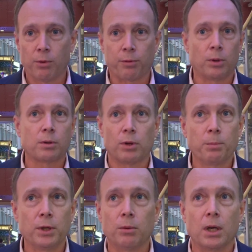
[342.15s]
with Royal
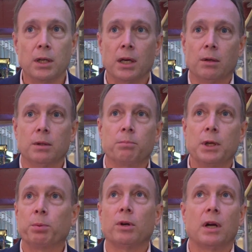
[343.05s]
Caribbean right now, and
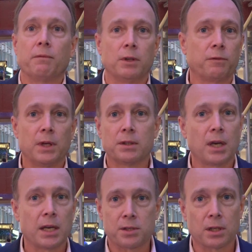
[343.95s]
people are having a
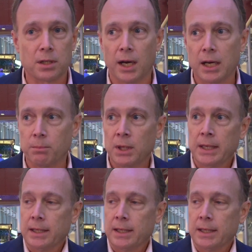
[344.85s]
fantastic time.